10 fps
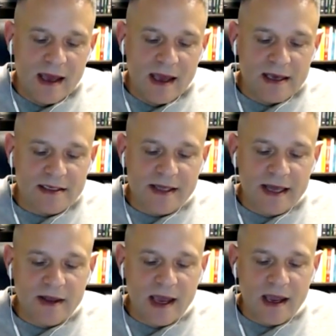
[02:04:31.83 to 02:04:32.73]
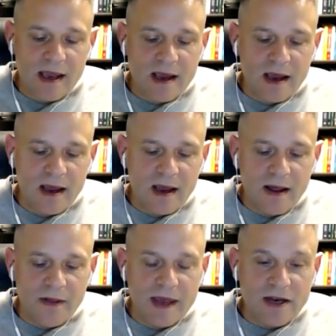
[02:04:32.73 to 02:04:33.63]
is that they
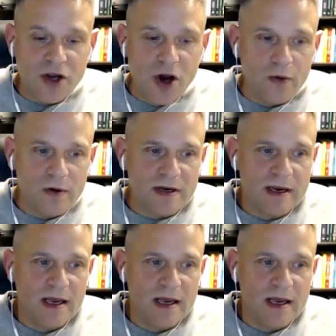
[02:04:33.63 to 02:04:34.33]
they don't